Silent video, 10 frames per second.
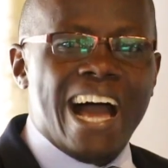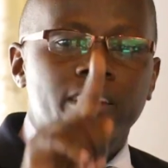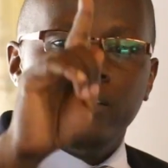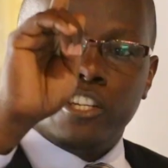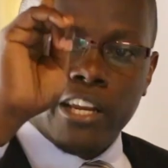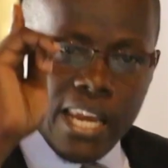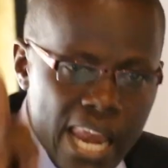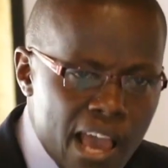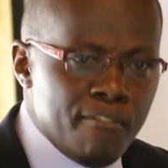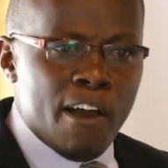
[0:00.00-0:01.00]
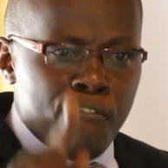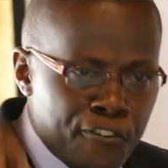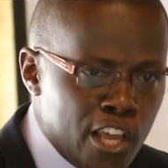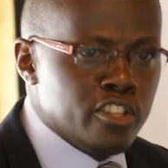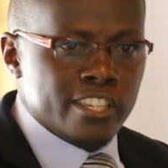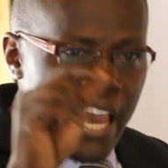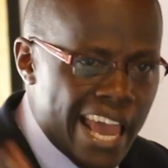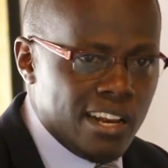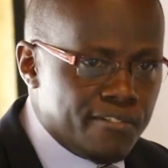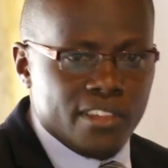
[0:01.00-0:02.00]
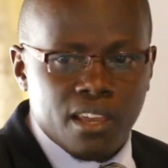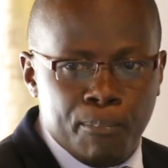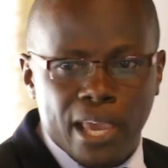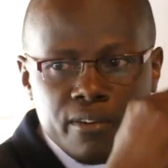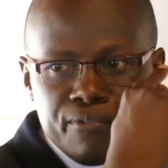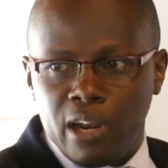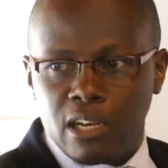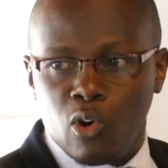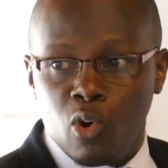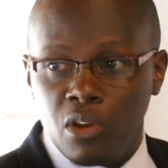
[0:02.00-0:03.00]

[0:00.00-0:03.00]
And she never feels anything painful at